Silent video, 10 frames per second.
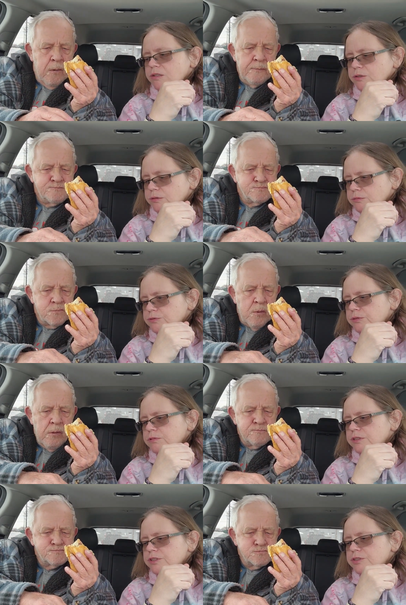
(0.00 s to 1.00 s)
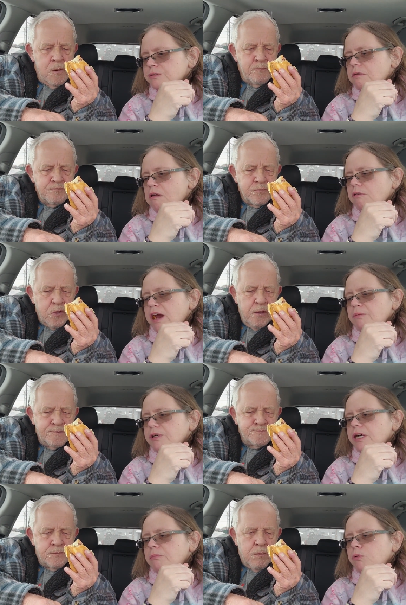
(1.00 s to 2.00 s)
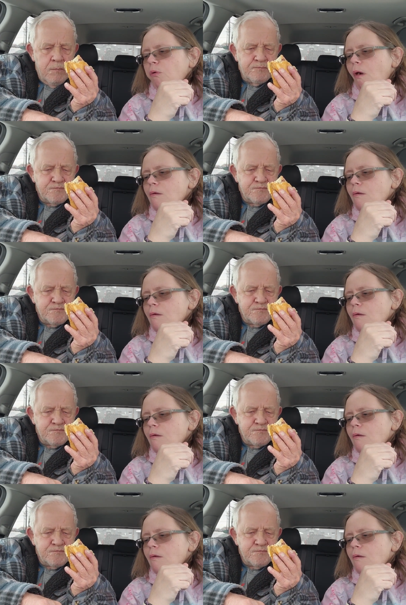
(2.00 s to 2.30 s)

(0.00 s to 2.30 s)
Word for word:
Speaker 1: to just dab a couple.